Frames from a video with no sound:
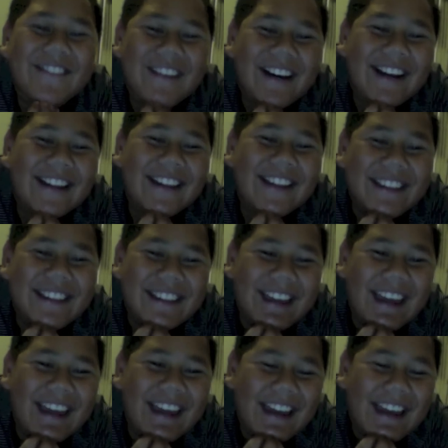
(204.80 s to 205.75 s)
Father's
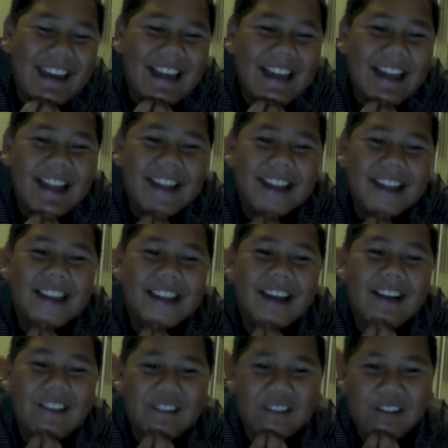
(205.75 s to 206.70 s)
Day.
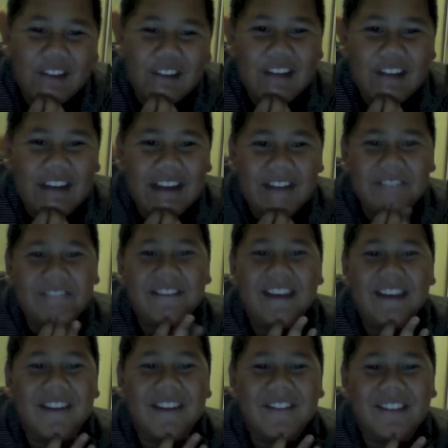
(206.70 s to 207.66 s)
Love you. Hope you
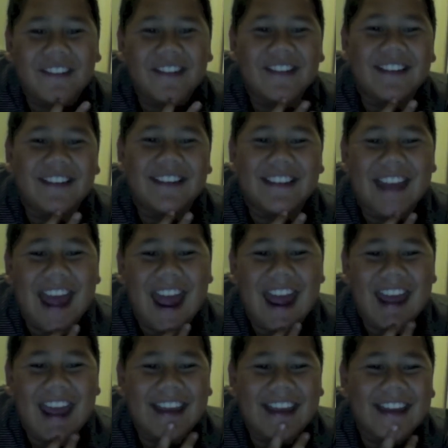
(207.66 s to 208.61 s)
have a good
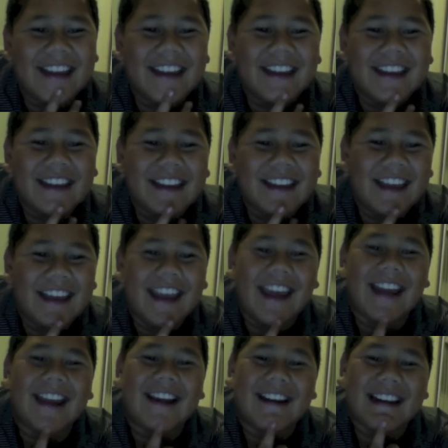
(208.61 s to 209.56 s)
day.
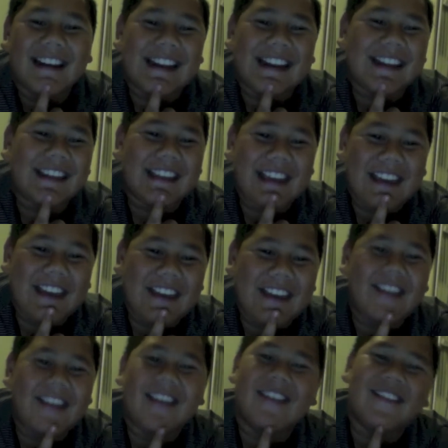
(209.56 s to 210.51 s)
And I'm going to sing you
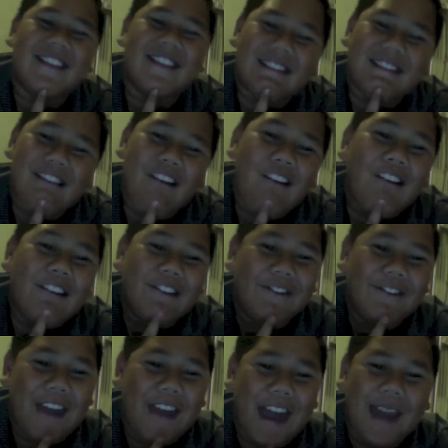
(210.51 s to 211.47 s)
the song Hall of
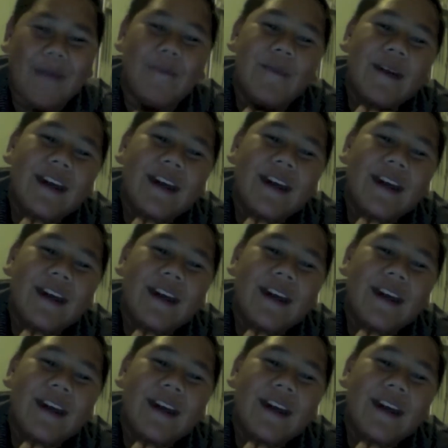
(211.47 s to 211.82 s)
Fame.